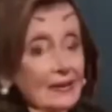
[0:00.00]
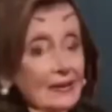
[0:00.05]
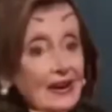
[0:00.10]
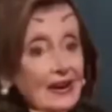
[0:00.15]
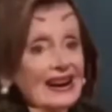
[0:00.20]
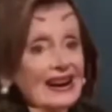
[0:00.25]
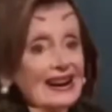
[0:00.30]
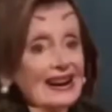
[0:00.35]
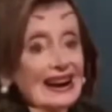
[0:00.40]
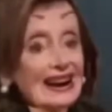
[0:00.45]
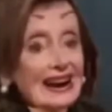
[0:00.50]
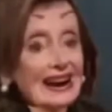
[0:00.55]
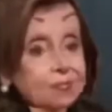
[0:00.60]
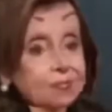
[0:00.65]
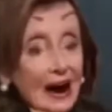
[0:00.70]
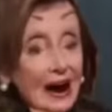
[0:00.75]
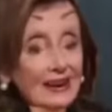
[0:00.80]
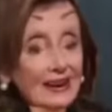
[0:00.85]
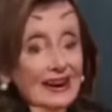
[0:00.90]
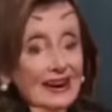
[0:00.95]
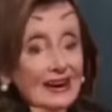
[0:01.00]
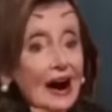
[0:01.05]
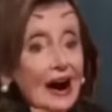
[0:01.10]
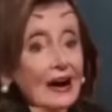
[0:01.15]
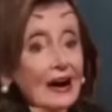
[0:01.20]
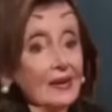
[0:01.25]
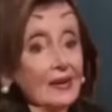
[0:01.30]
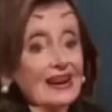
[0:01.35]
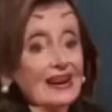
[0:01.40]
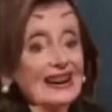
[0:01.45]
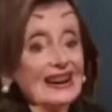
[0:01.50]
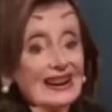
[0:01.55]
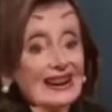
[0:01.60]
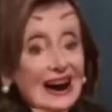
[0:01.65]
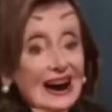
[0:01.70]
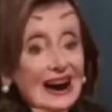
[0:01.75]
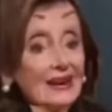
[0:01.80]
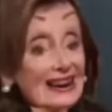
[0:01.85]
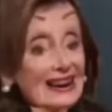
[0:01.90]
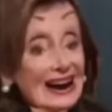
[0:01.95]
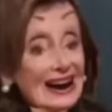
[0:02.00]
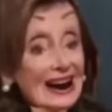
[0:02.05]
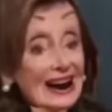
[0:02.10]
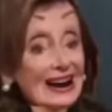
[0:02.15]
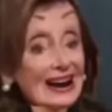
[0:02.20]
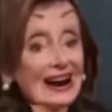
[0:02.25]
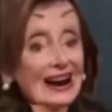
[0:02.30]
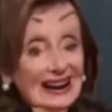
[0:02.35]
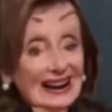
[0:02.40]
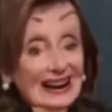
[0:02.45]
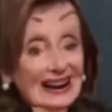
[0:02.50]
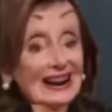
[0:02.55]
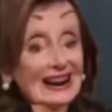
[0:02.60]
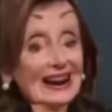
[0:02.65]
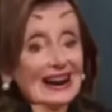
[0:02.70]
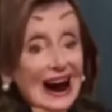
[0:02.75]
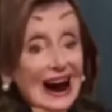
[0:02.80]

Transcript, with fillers: six payments of only $17.99. Wow,